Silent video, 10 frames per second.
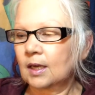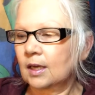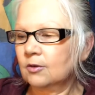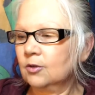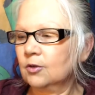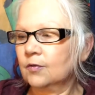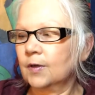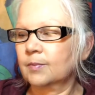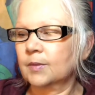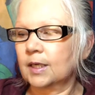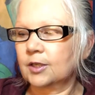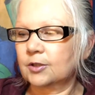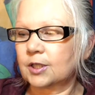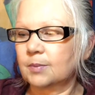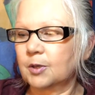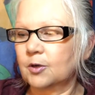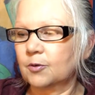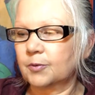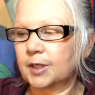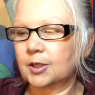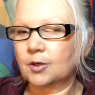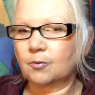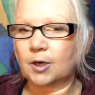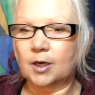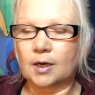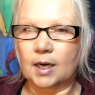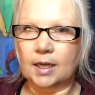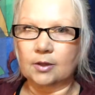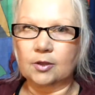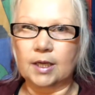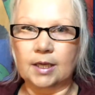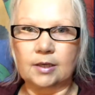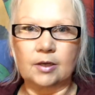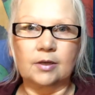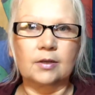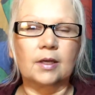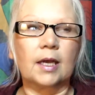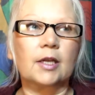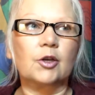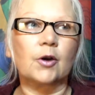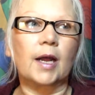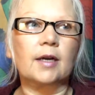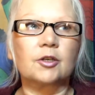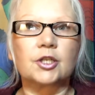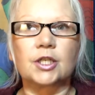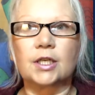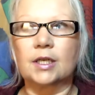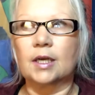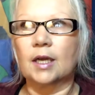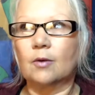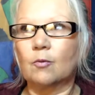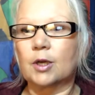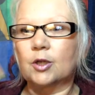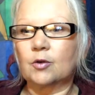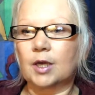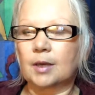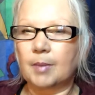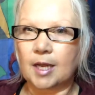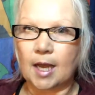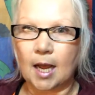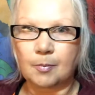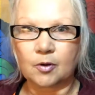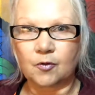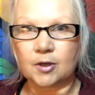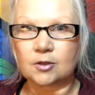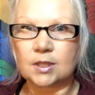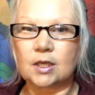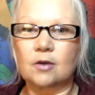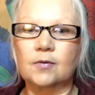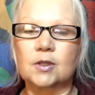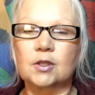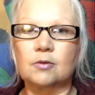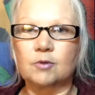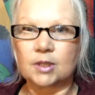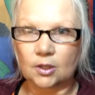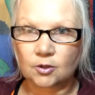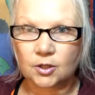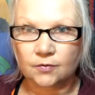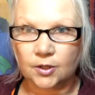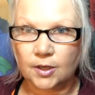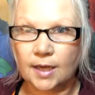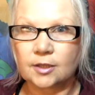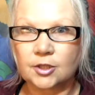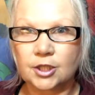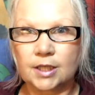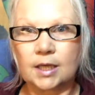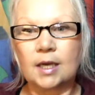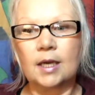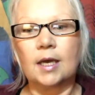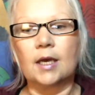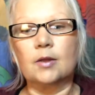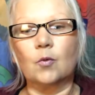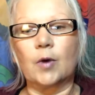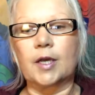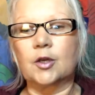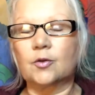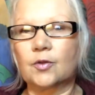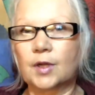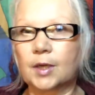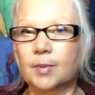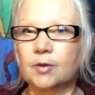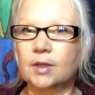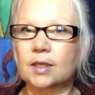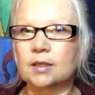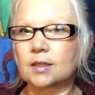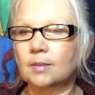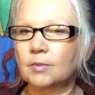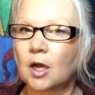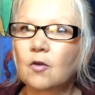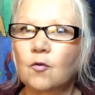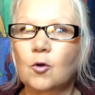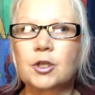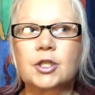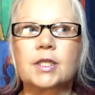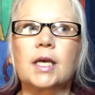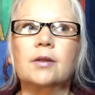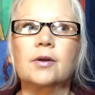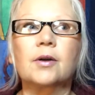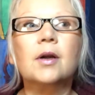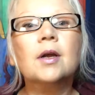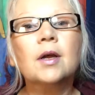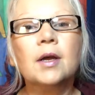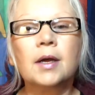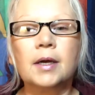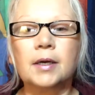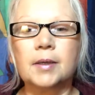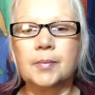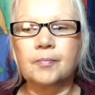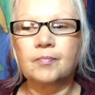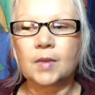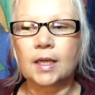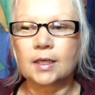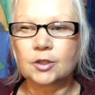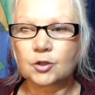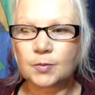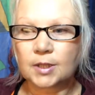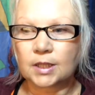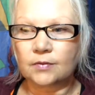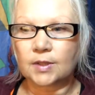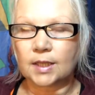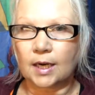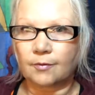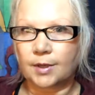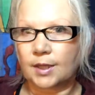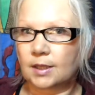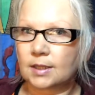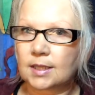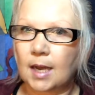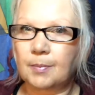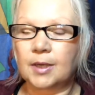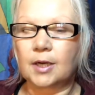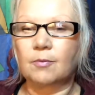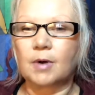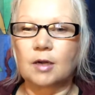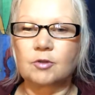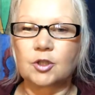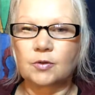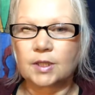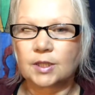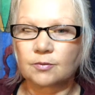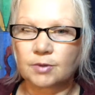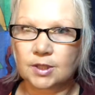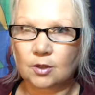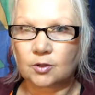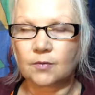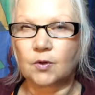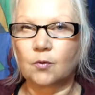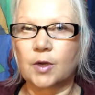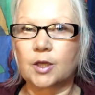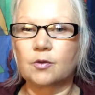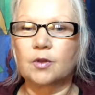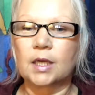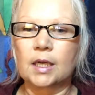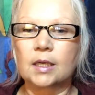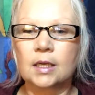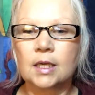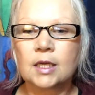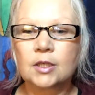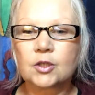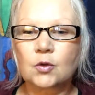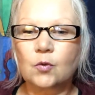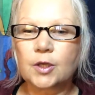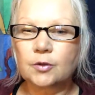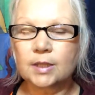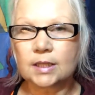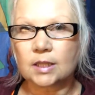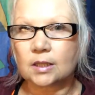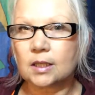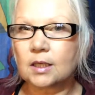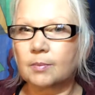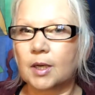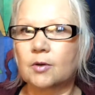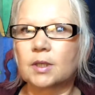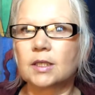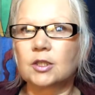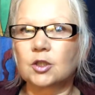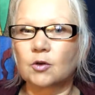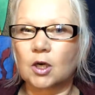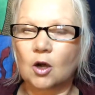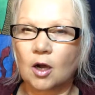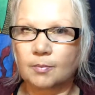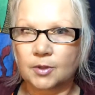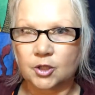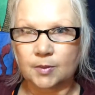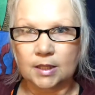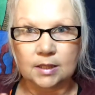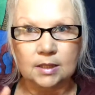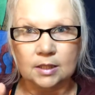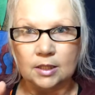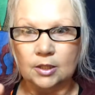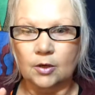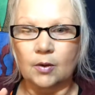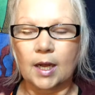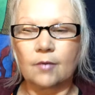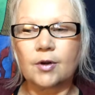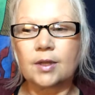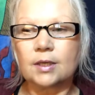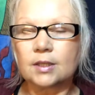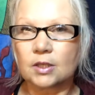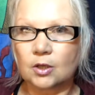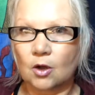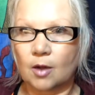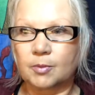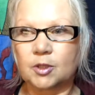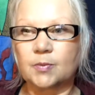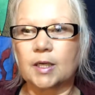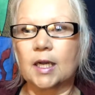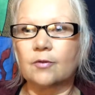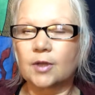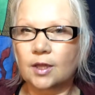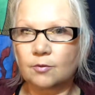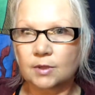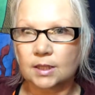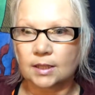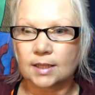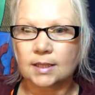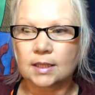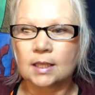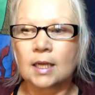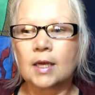I don't know if I'm like your typical reader where I look at your energy and what you can make happen for yourself as a result of your energy and the way you think about things. I'm not a fortune teller. And I do believe that everything that's happening around you is a result of the way you think. So what you need to think about is your accomplishments. You know, everything is an accomplishment. Everything was a lesson.